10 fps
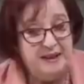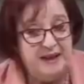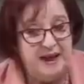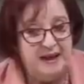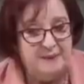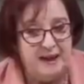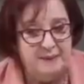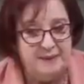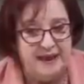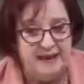mean,
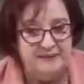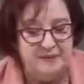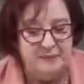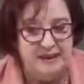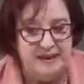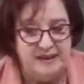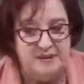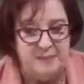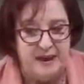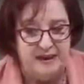I'm kind of
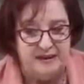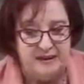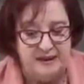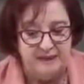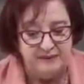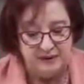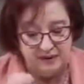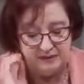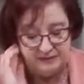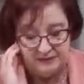amazed by the level
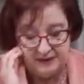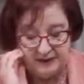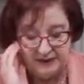of